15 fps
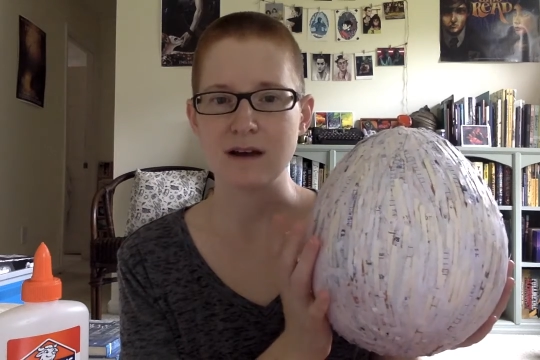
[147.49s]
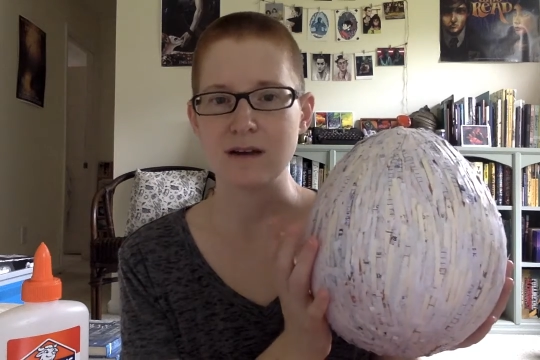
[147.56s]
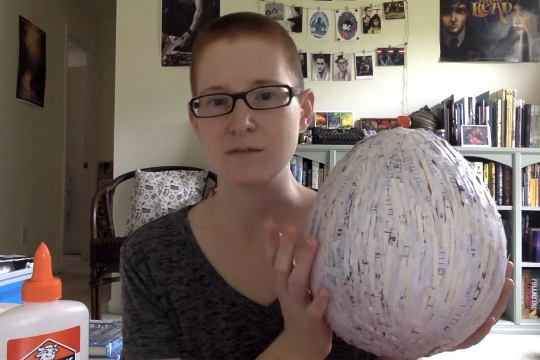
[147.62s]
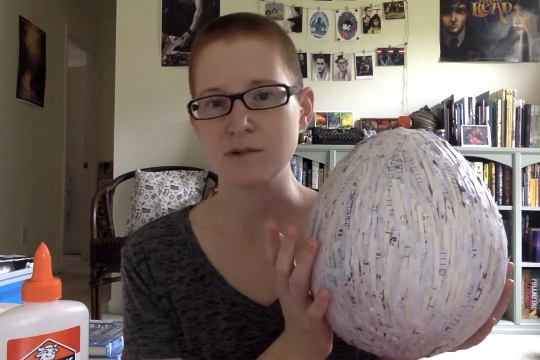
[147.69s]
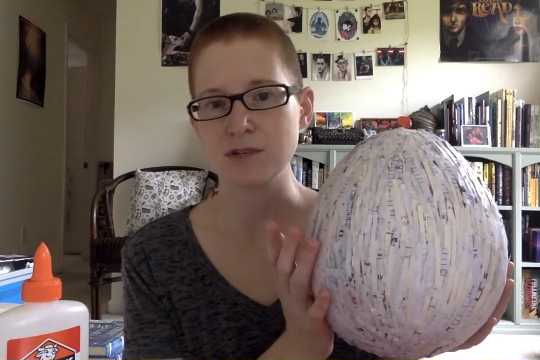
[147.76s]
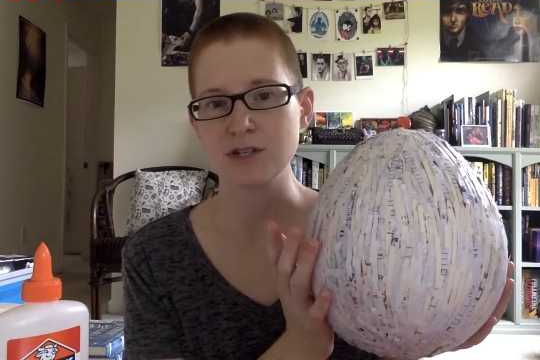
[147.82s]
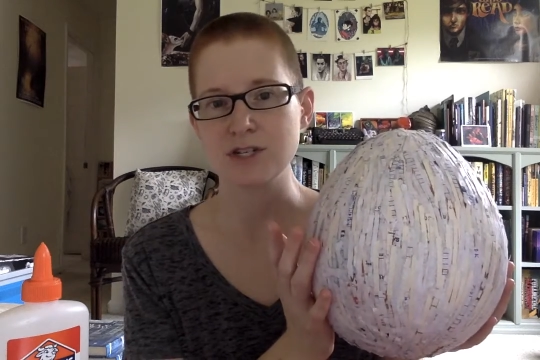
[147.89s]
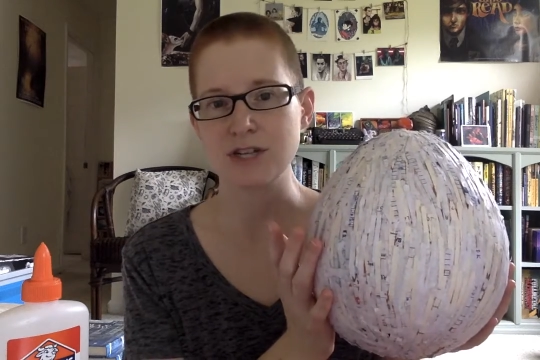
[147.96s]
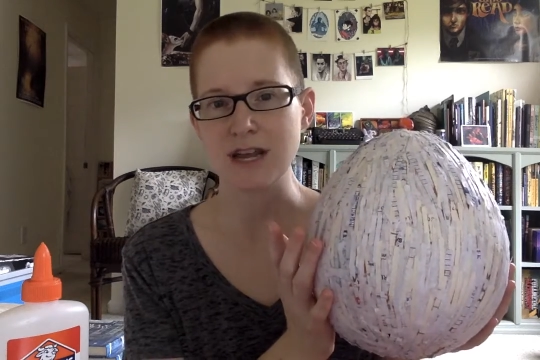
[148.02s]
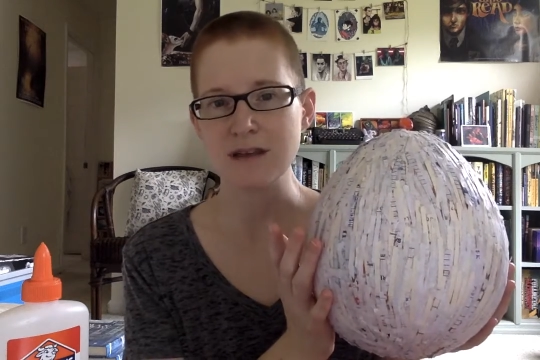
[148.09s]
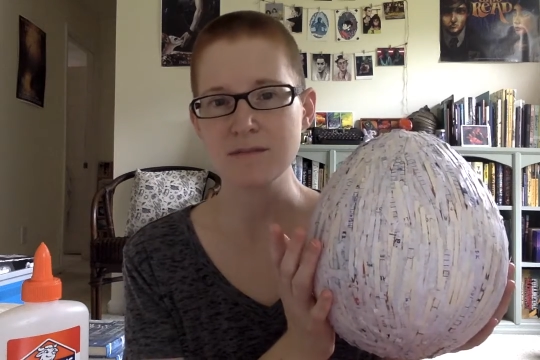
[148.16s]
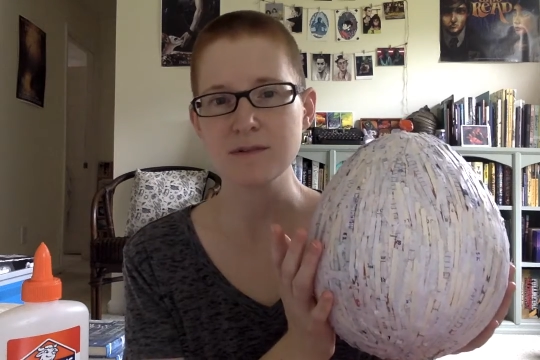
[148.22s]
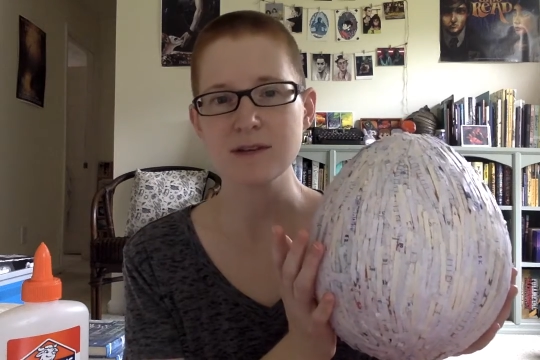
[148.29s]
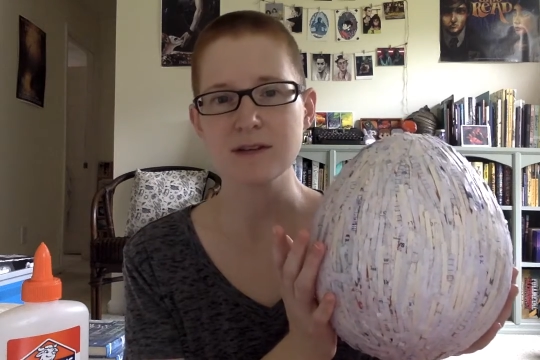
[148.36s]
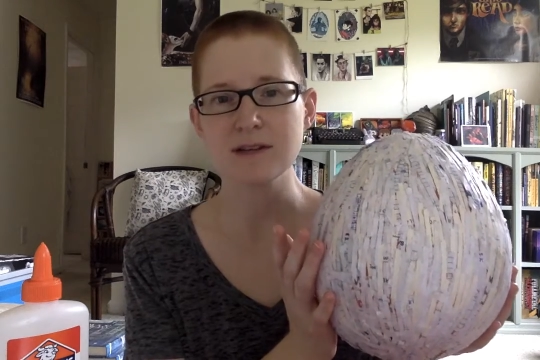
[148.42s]
your shape
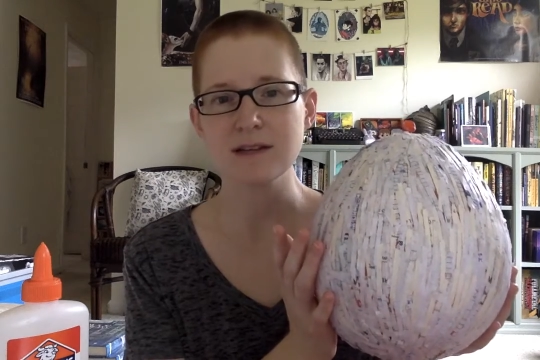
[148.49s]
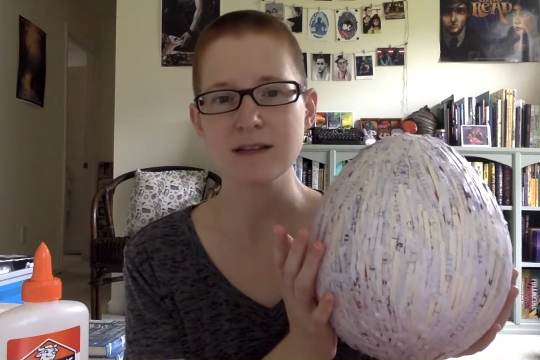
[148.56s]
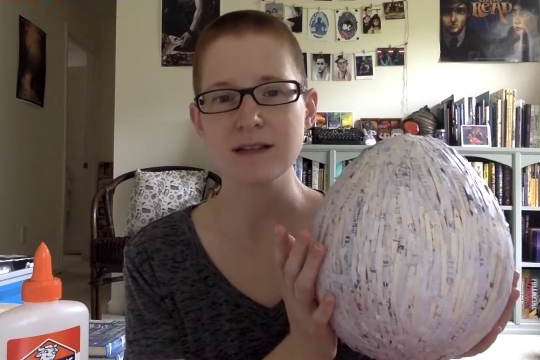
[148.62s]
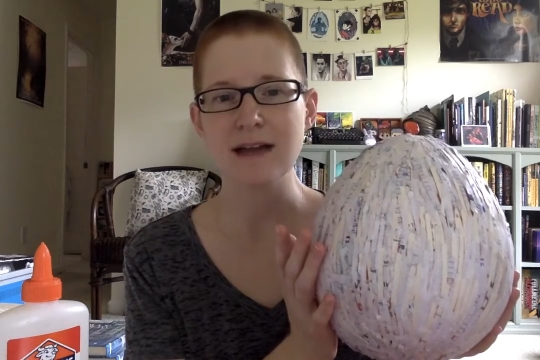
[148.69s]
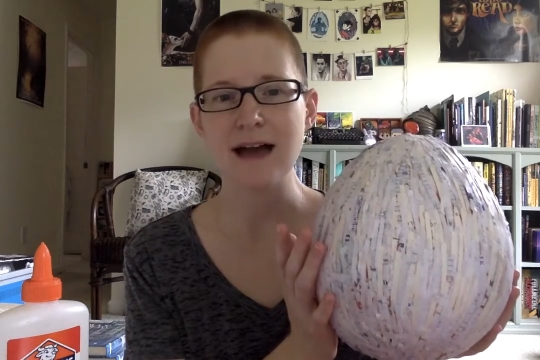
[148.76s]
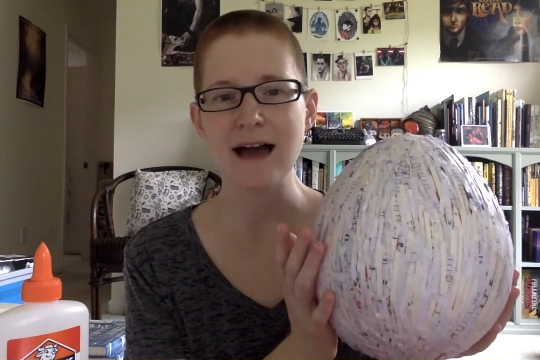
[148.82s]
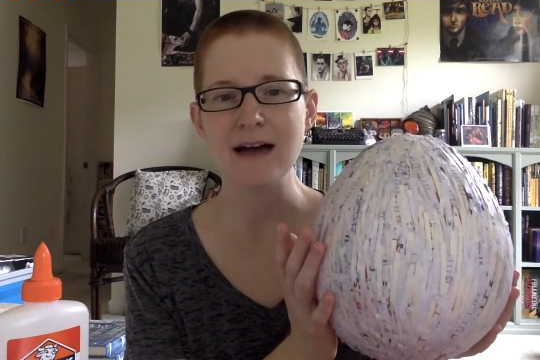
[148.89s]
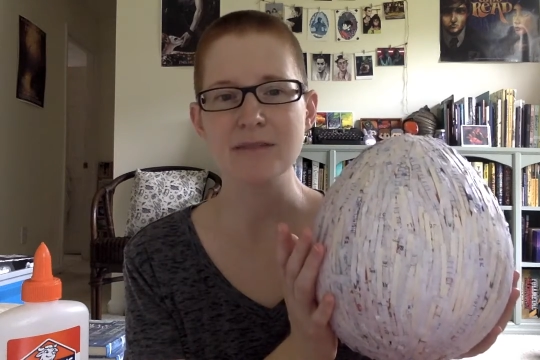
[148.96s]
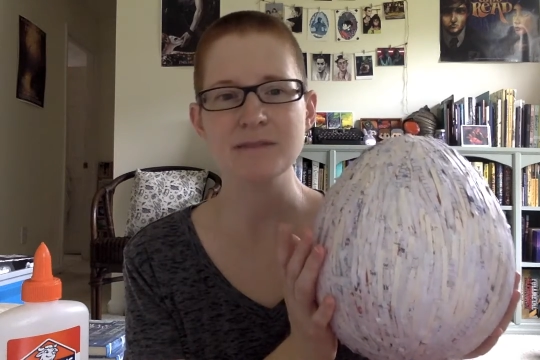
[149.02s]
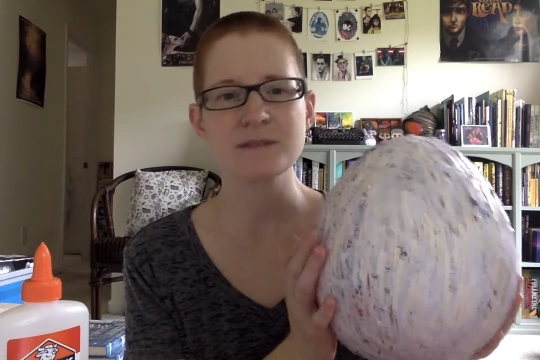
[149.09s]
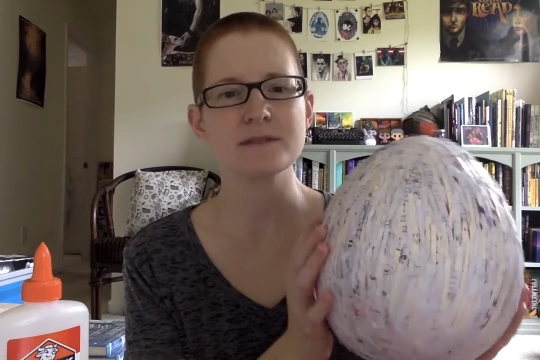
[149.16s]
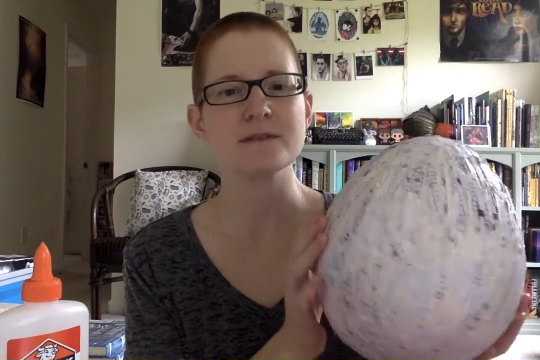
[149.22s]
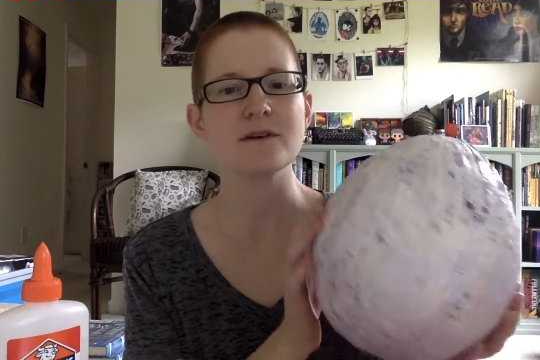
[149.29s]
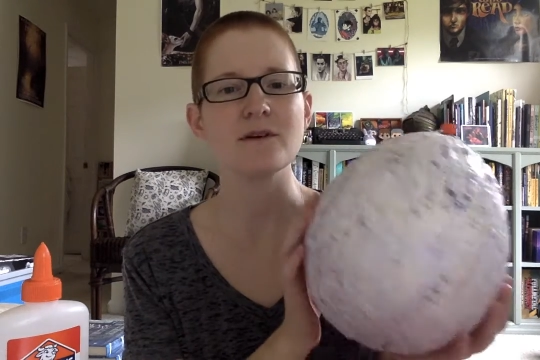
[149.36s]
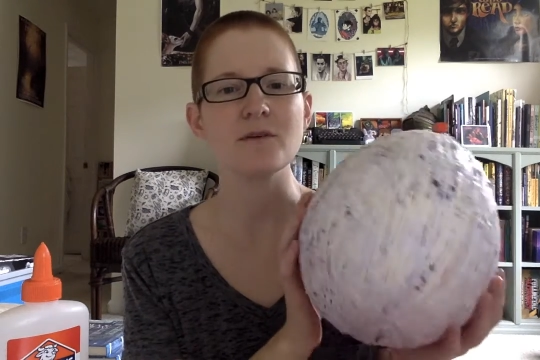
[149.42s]
could collapse,
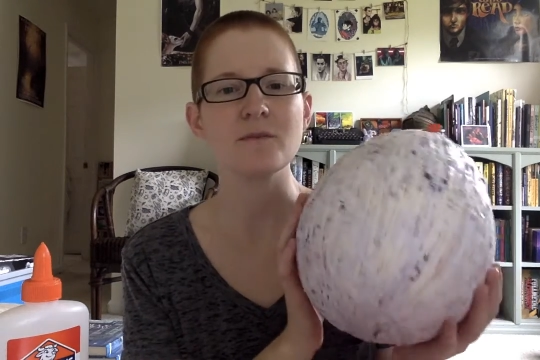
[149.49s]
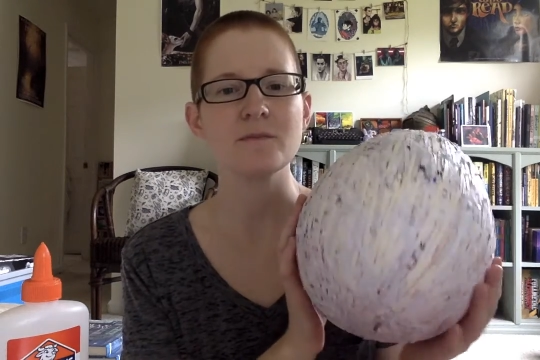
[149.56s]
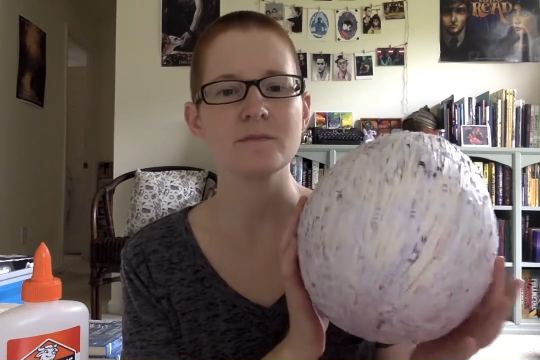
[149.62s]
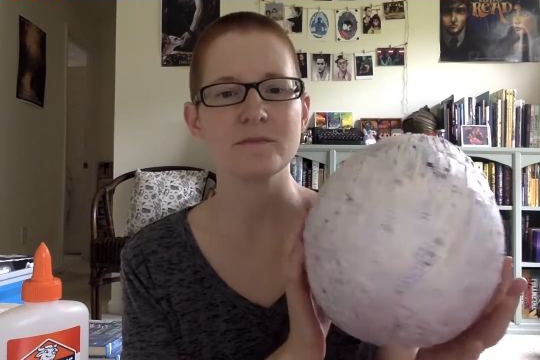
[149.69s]
so